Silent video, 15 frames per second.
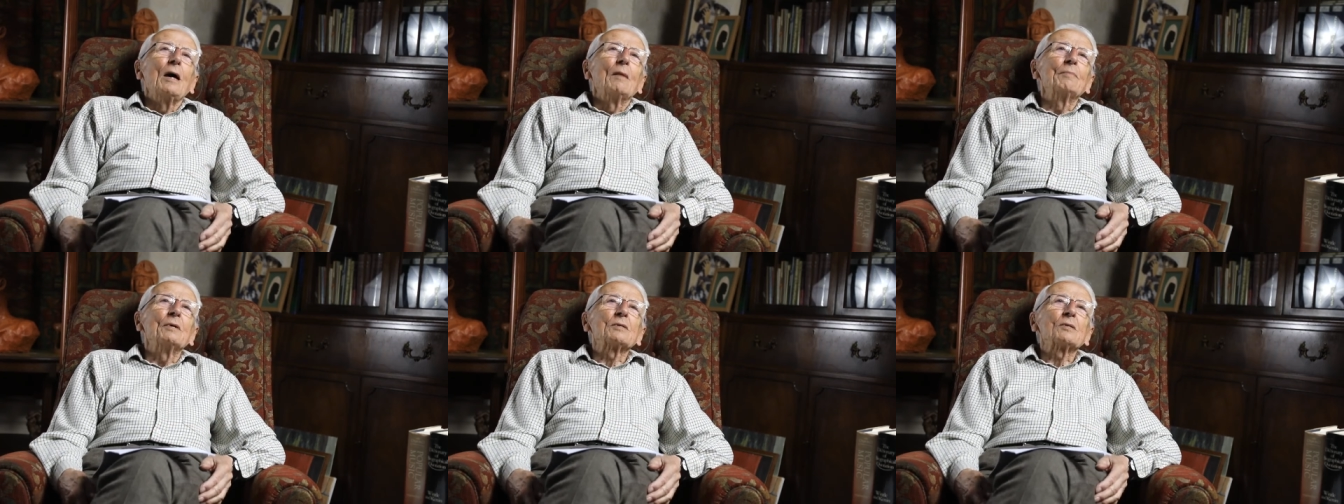
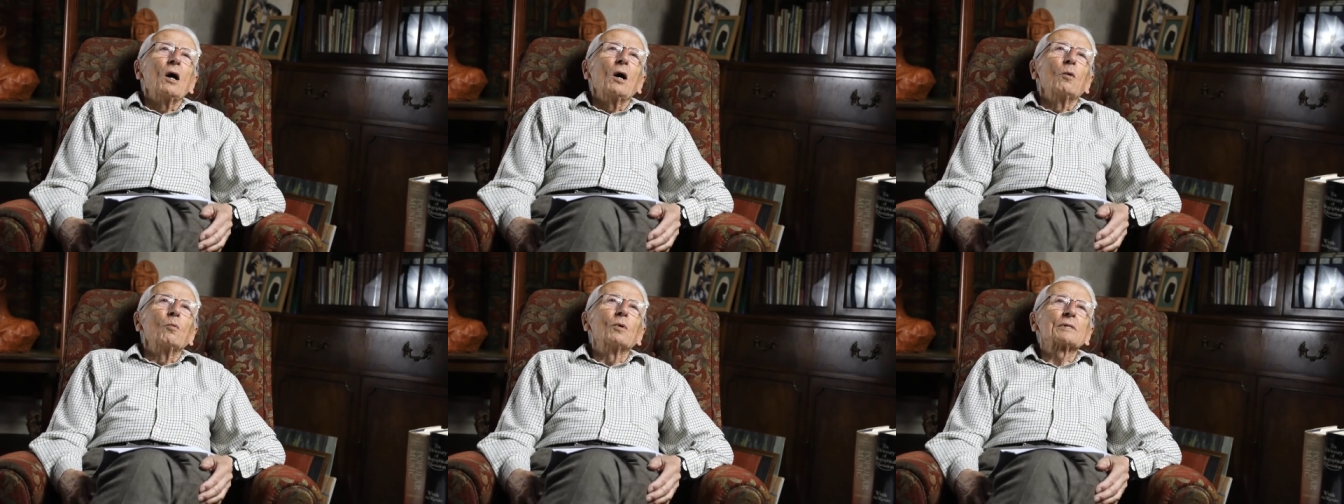but
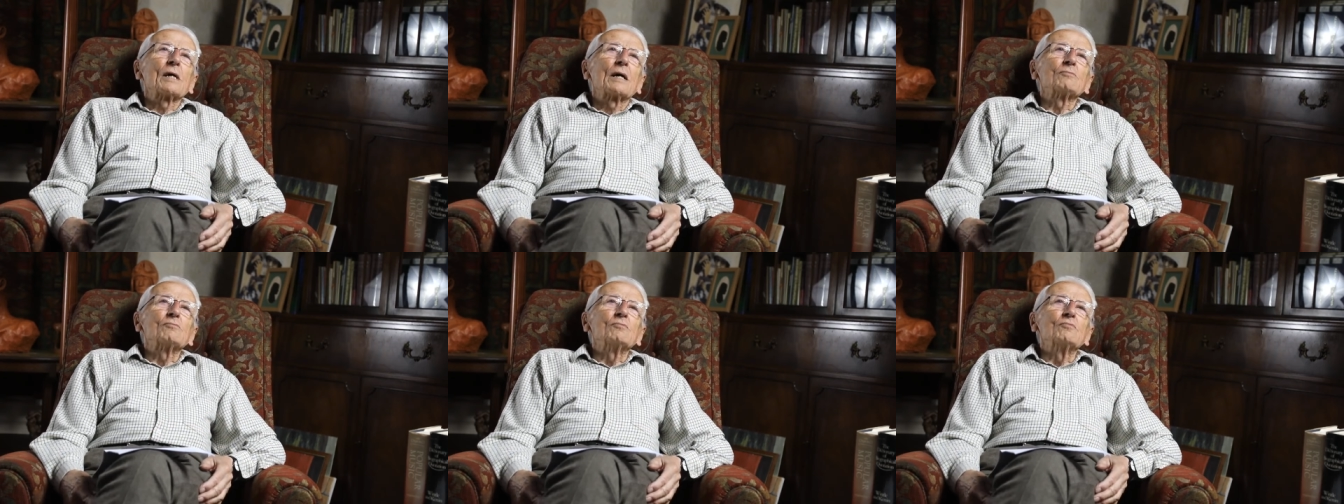what
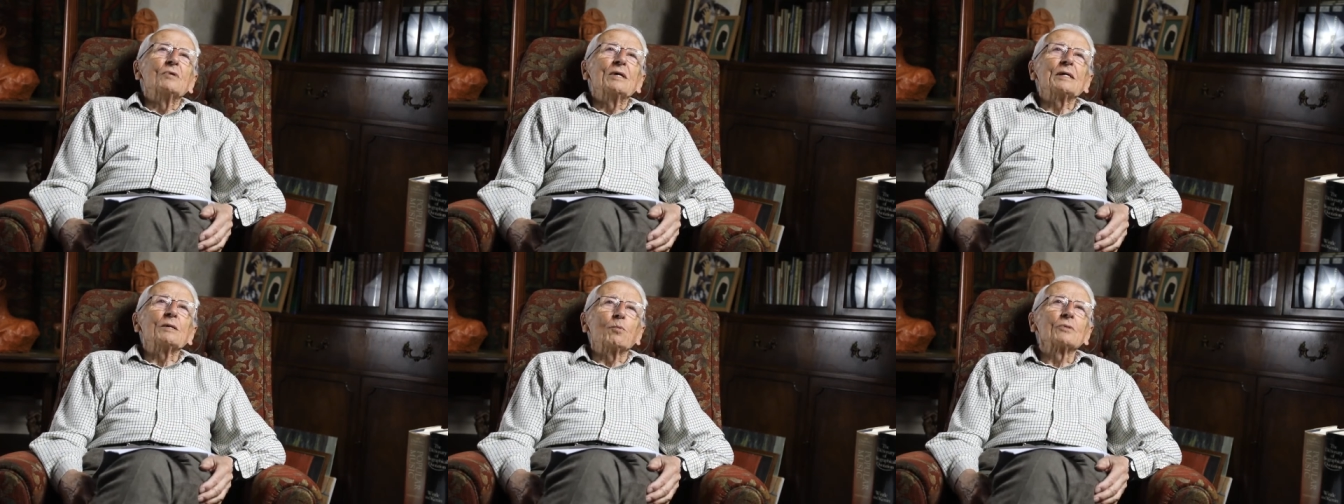I
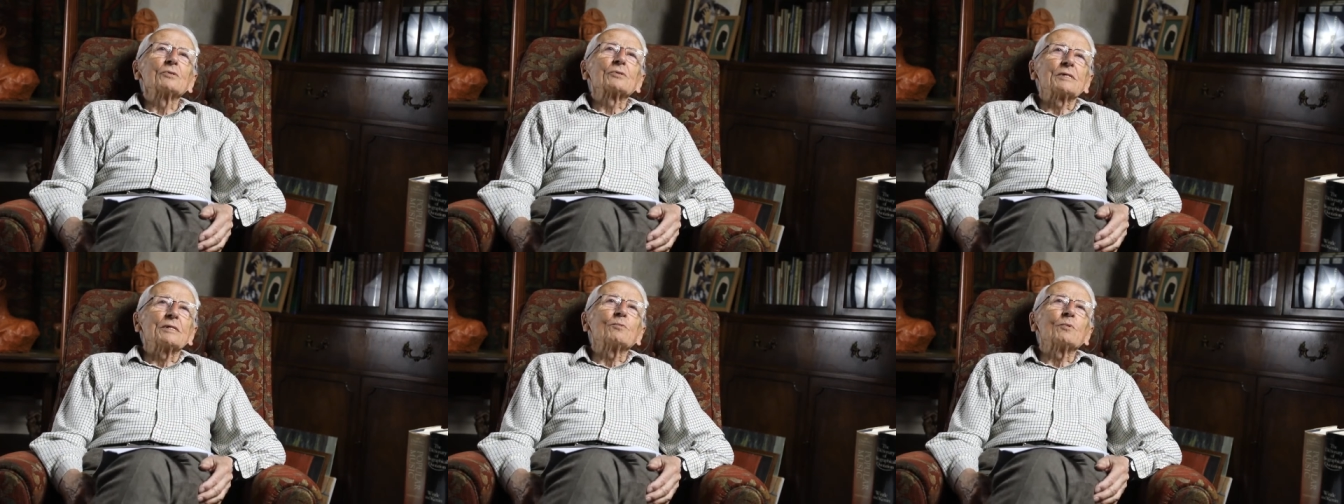really
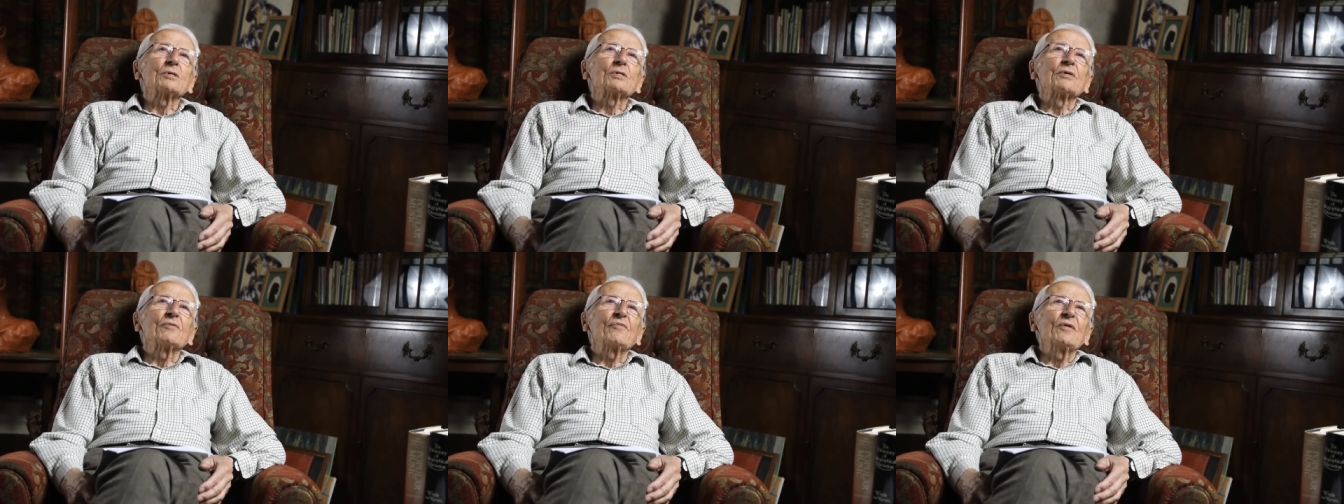wanted
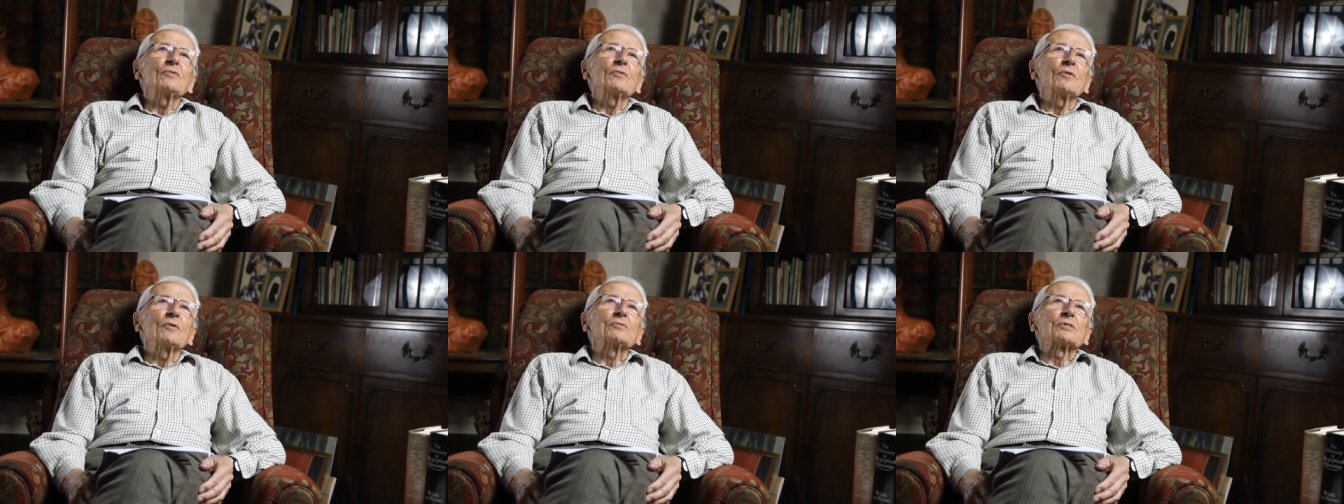was to
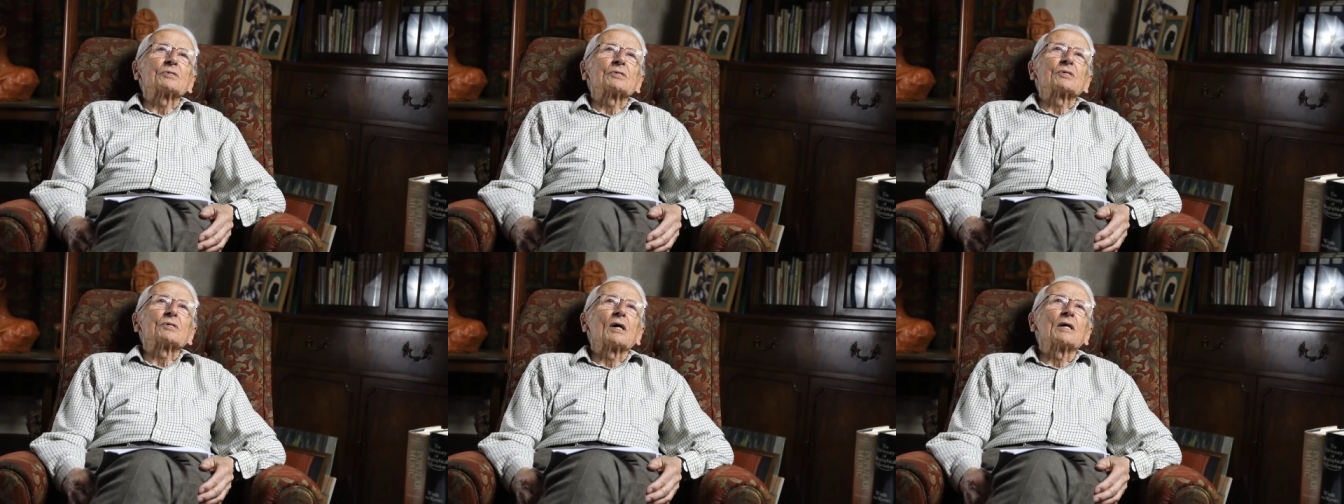feel that the
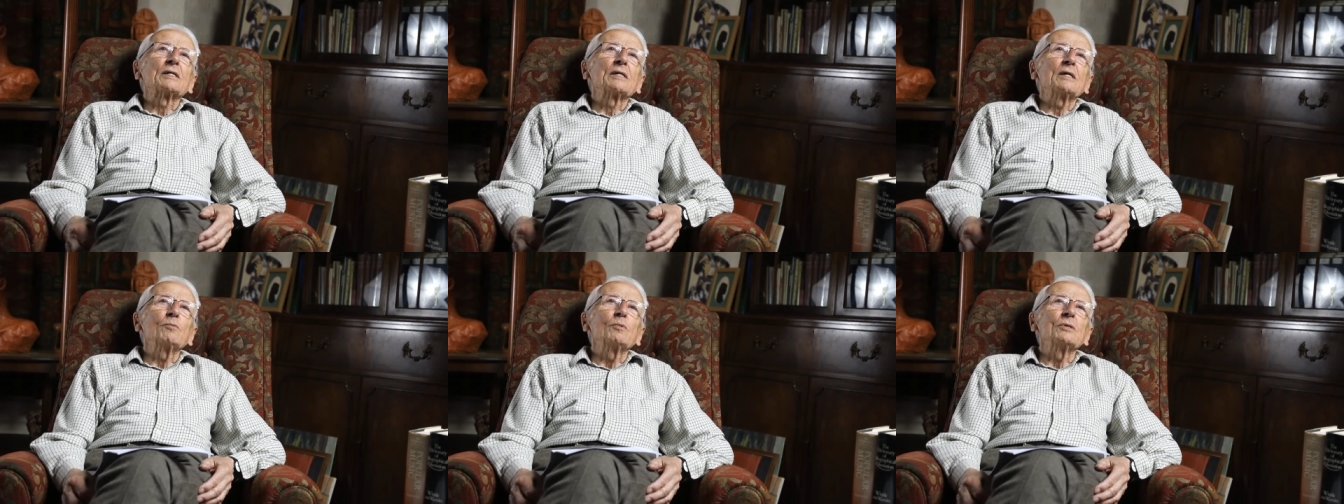
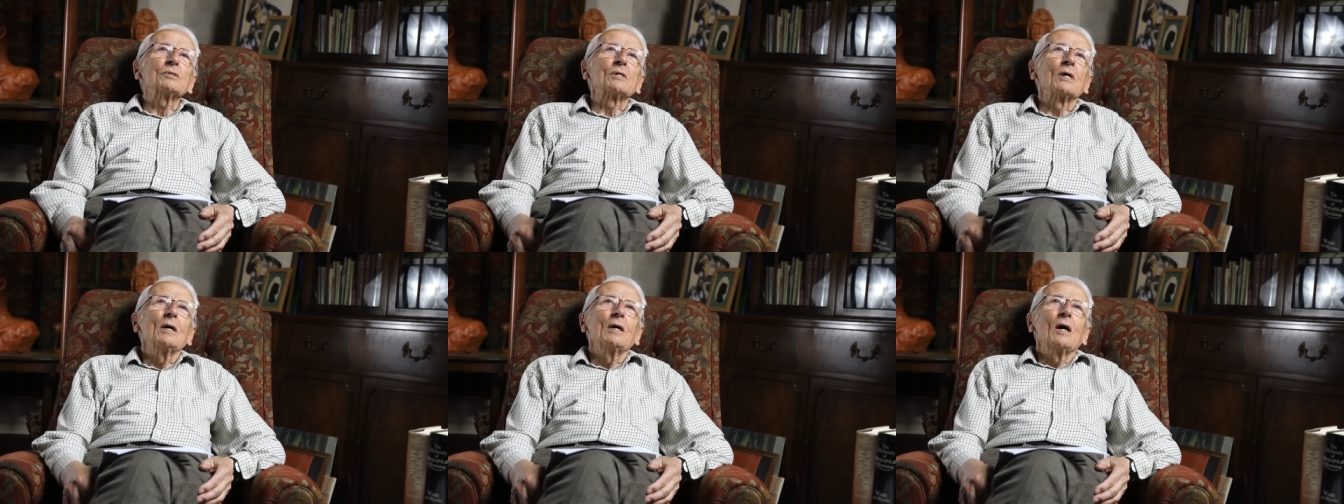society
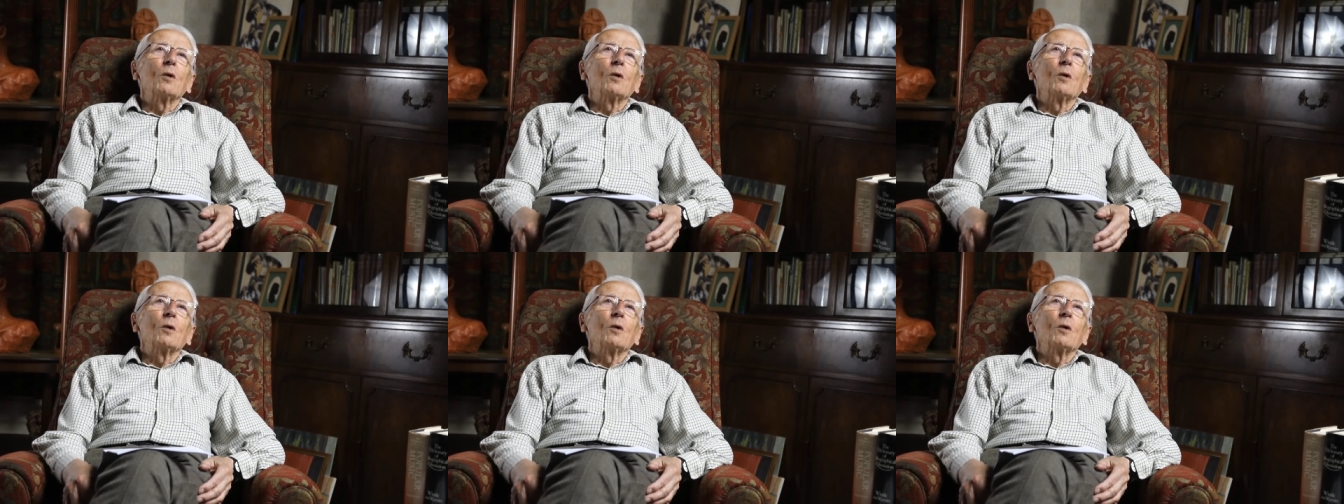was